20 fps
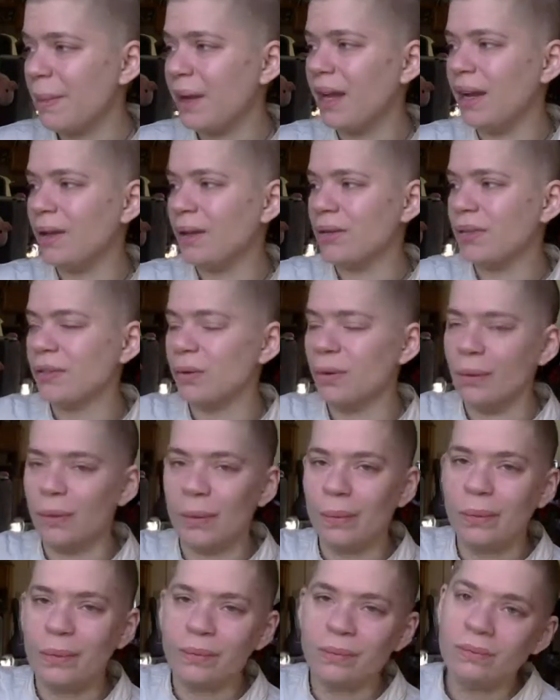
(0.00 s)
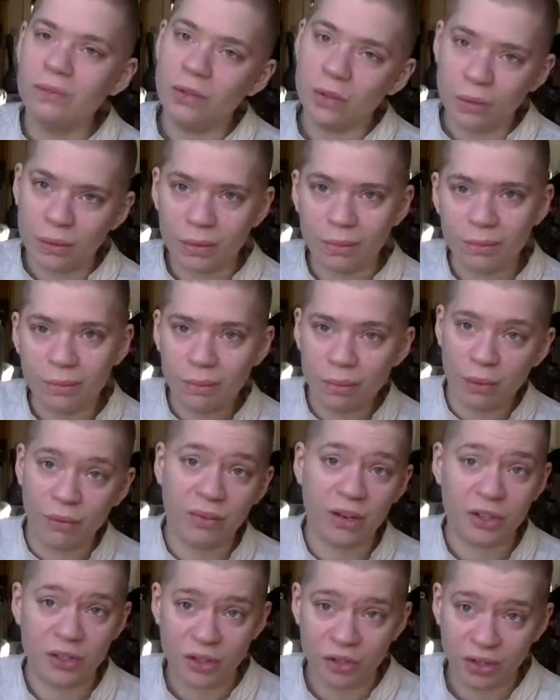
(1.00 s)
I also do them
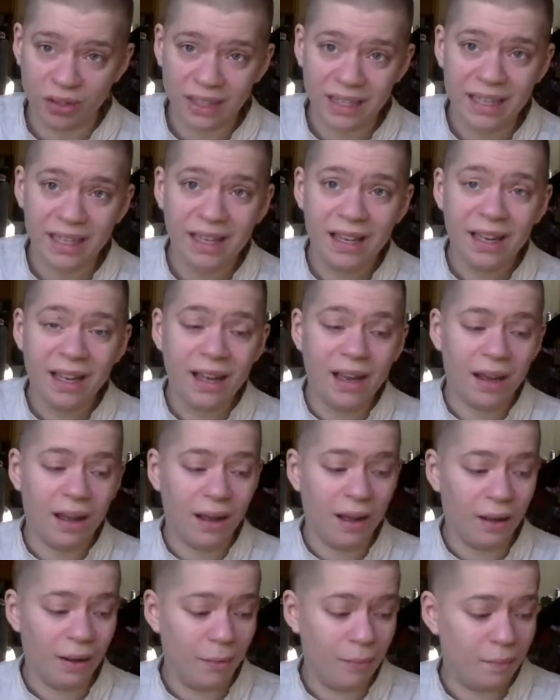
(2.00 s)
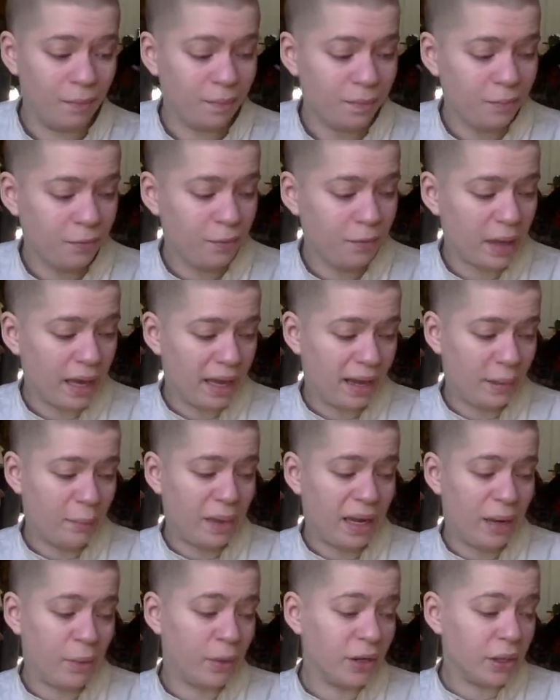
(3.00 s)
professionally um, at a
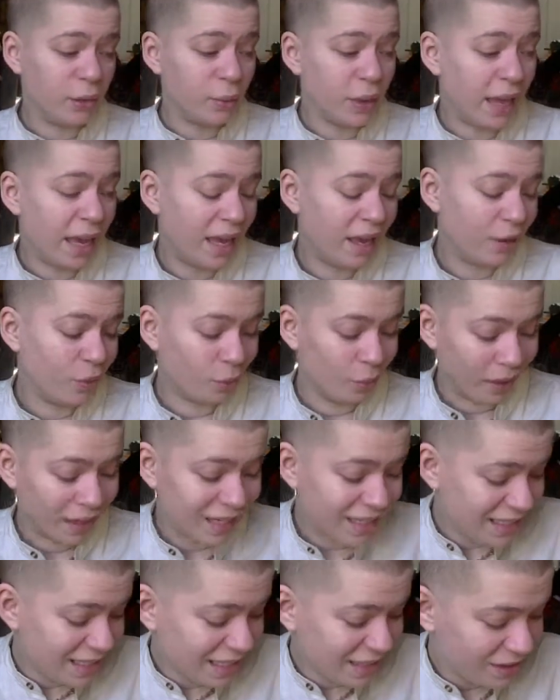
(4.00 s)
pay what you can rate.